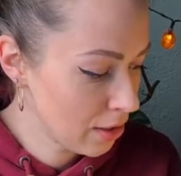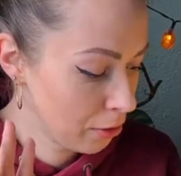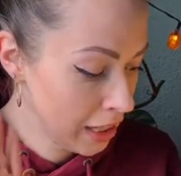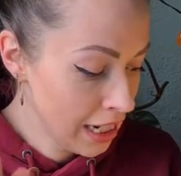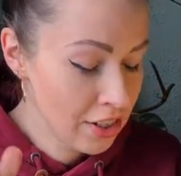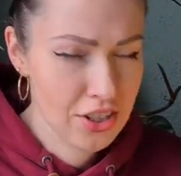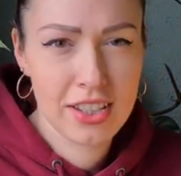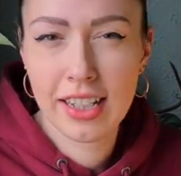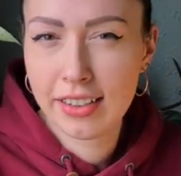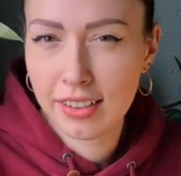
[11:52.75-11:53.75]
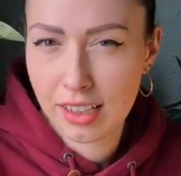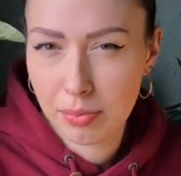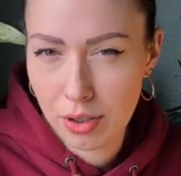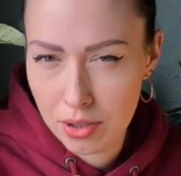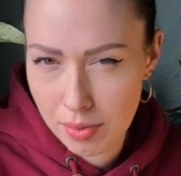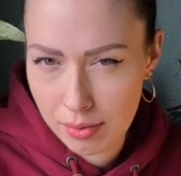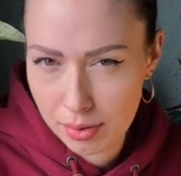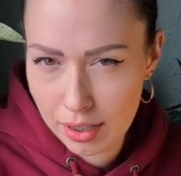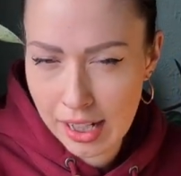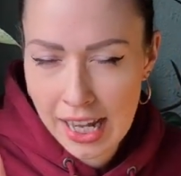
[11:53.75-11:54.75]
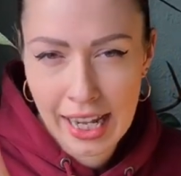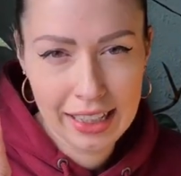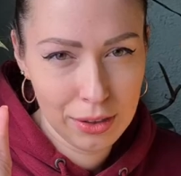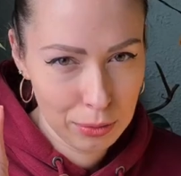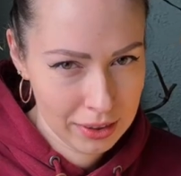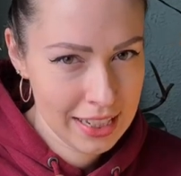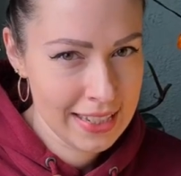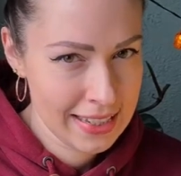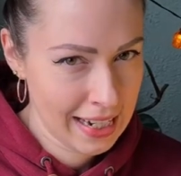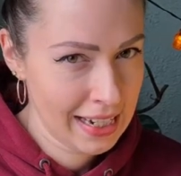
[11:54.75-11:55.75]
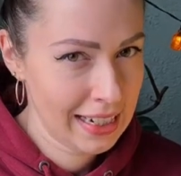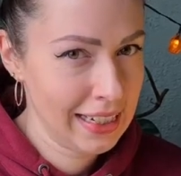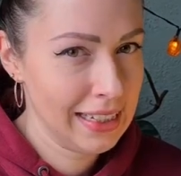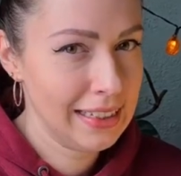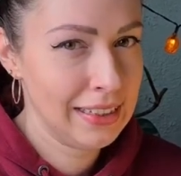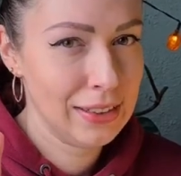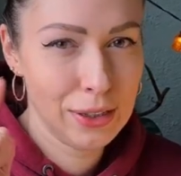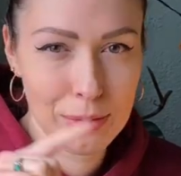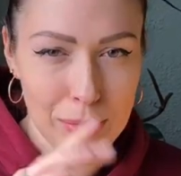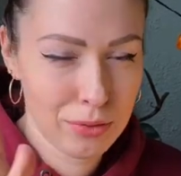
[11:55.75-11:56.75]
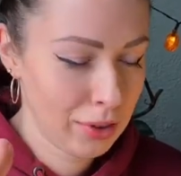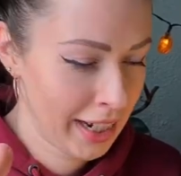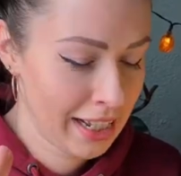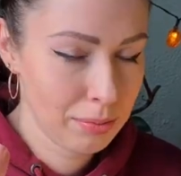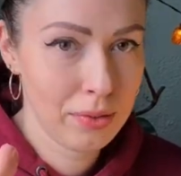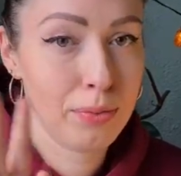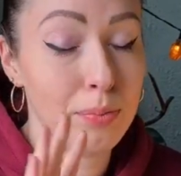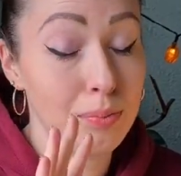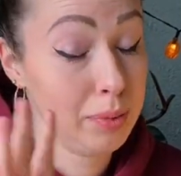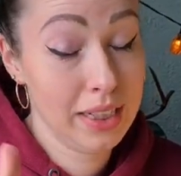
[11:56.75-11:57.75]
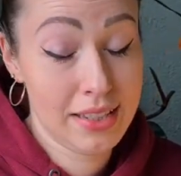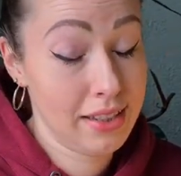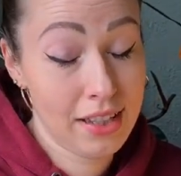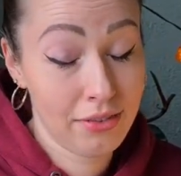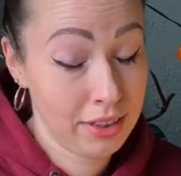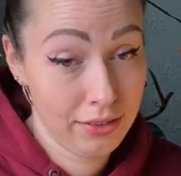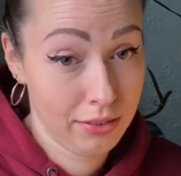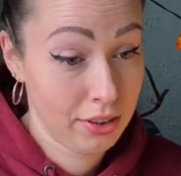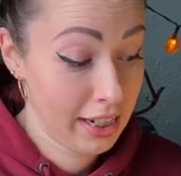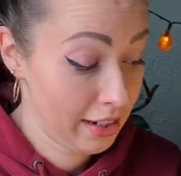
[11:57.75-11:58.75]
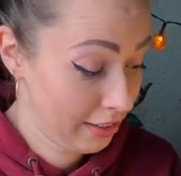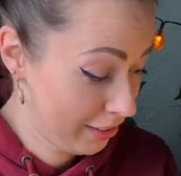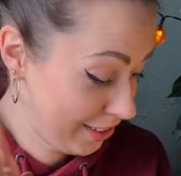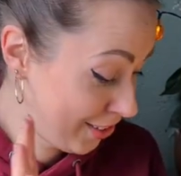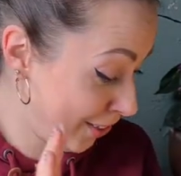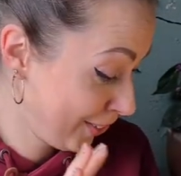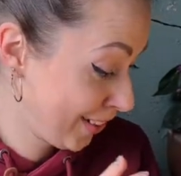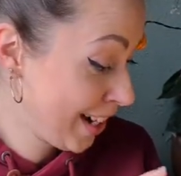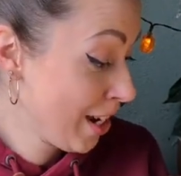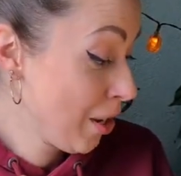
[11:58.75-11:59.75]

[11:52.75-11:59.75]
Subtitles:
So just a little tip I remember, and I want to say it, you know, beforehand because I definitely will forget it, you know.